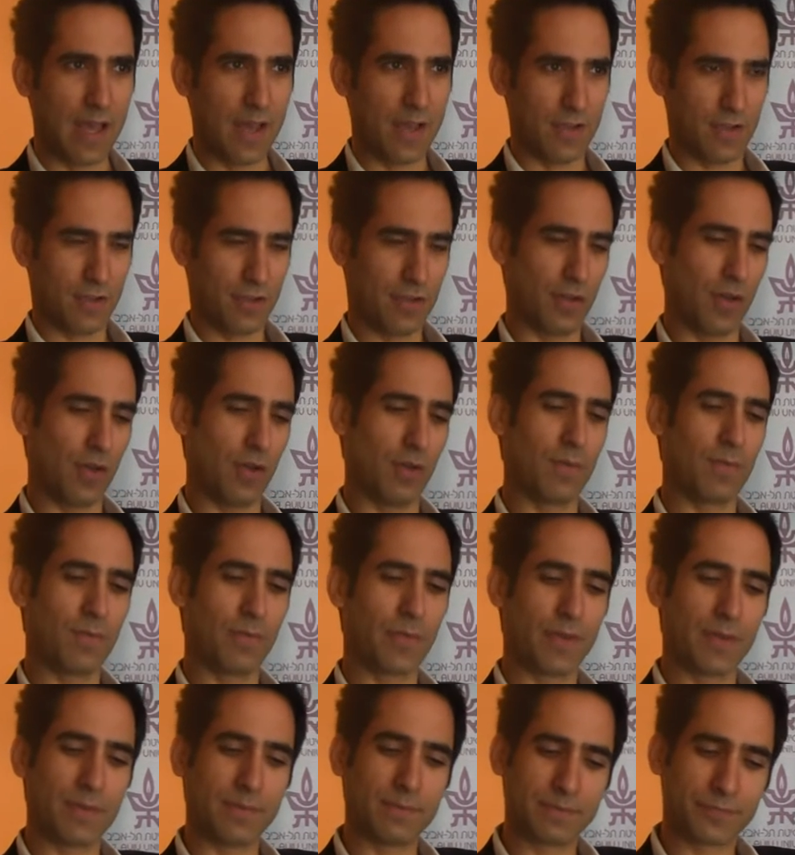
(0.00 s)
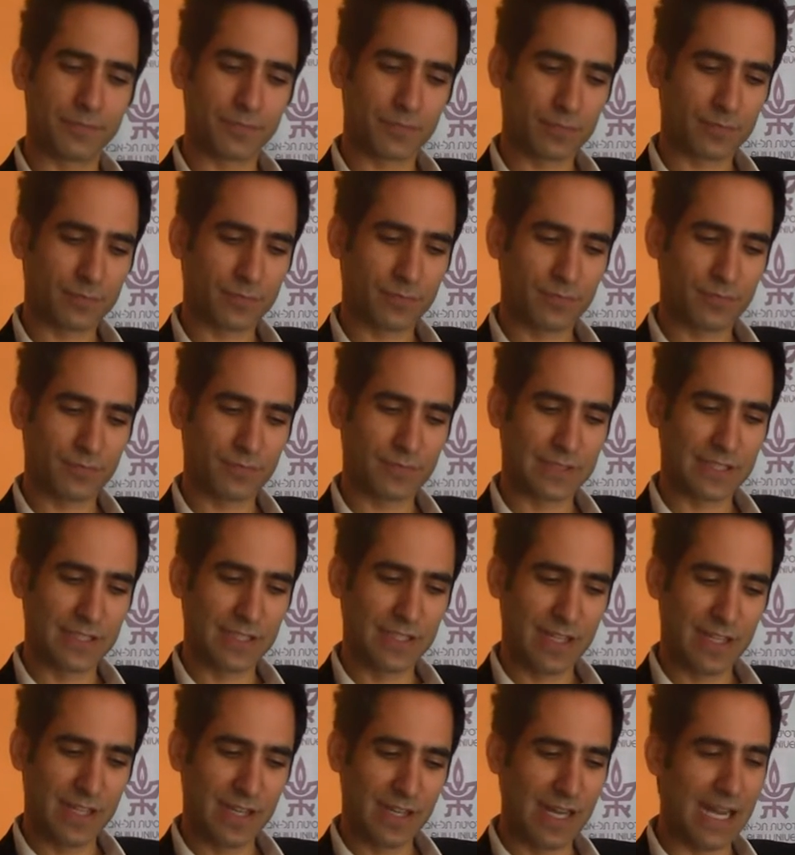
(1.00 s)
So
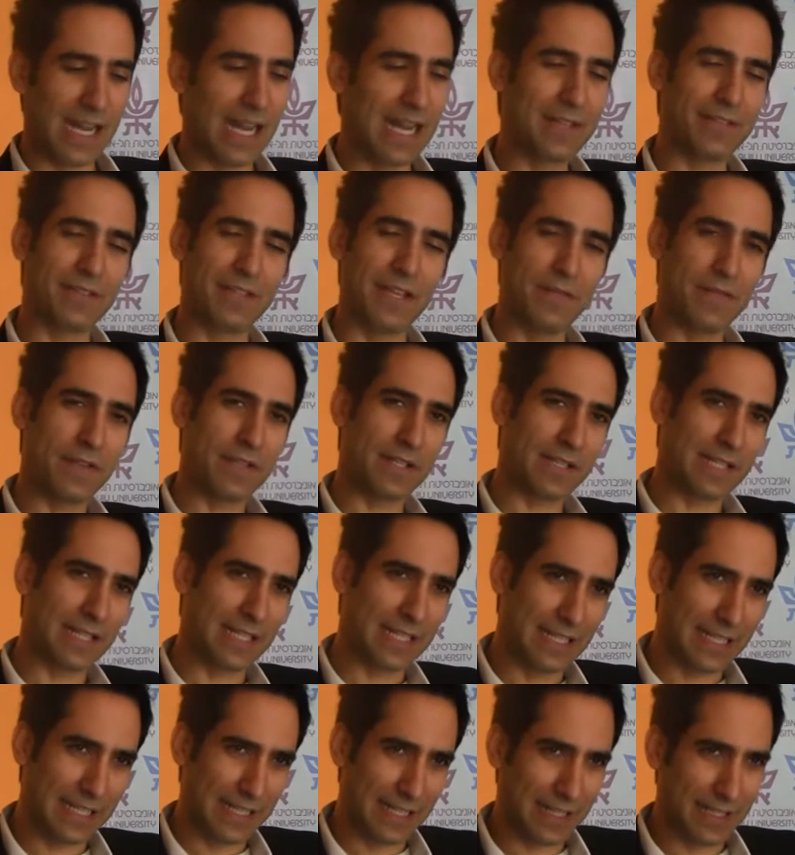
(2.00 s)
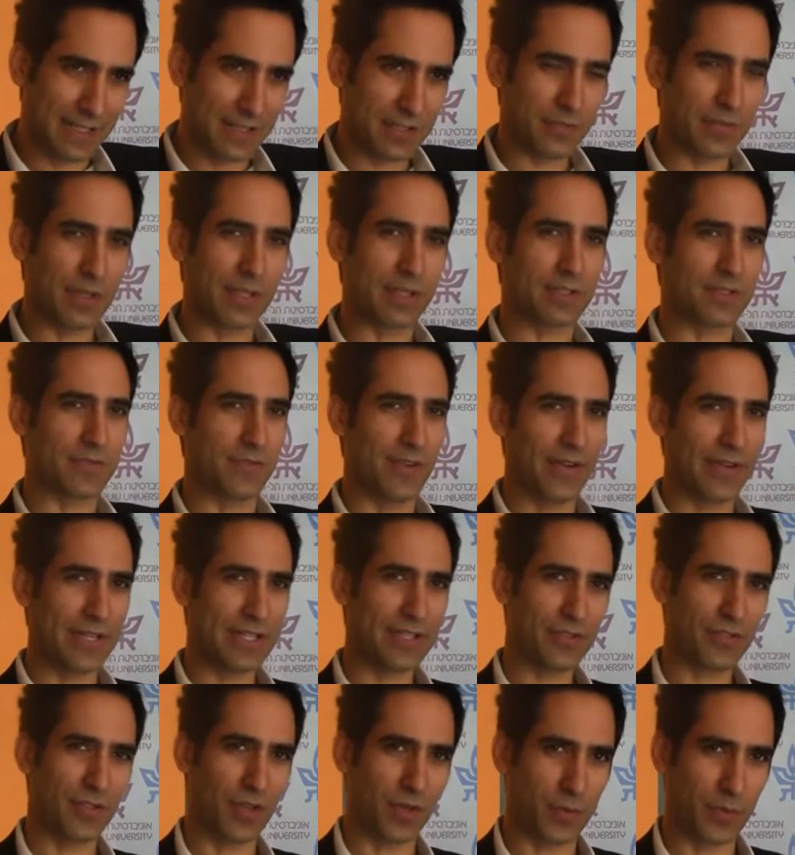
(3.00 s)
definitely Israel is very
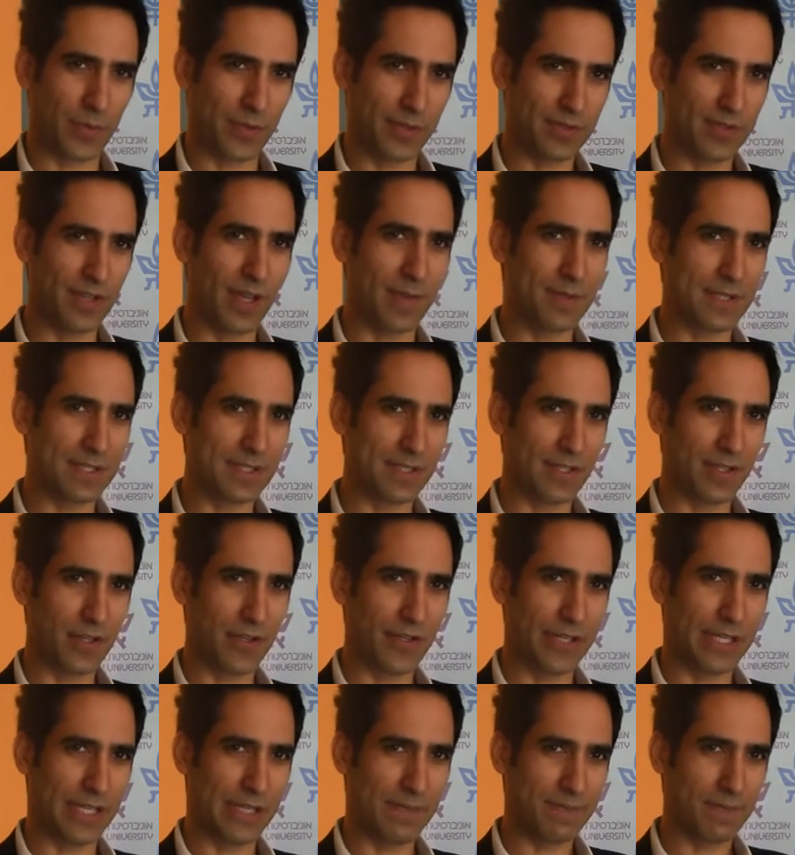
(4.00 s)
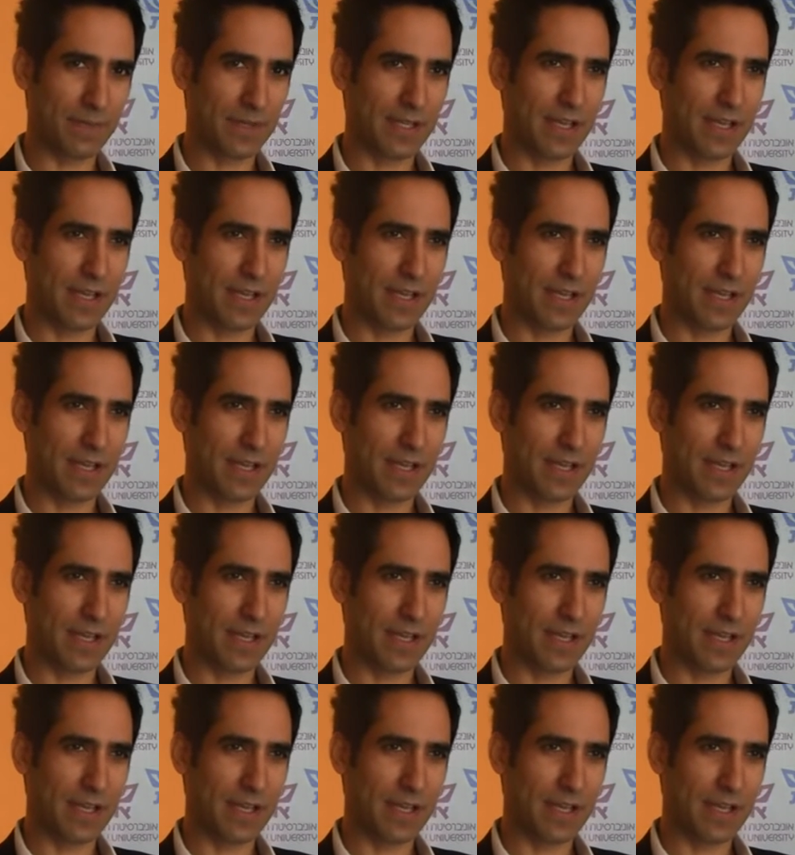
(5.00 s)
strong with cybersecurity,